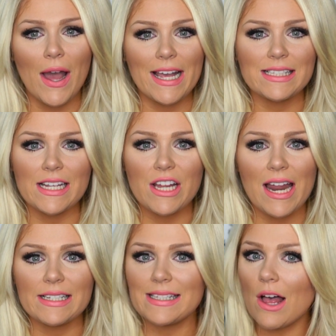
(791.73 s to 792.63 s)
I guess I
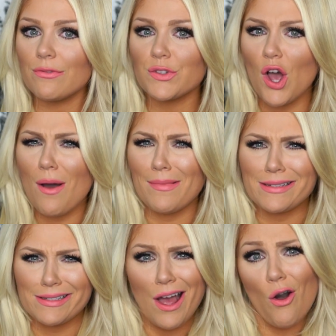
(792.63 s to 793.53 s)
kind of self-taught
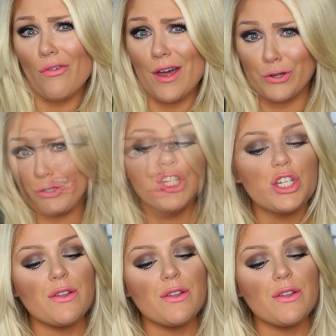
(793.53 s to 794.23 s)
myself how to do it.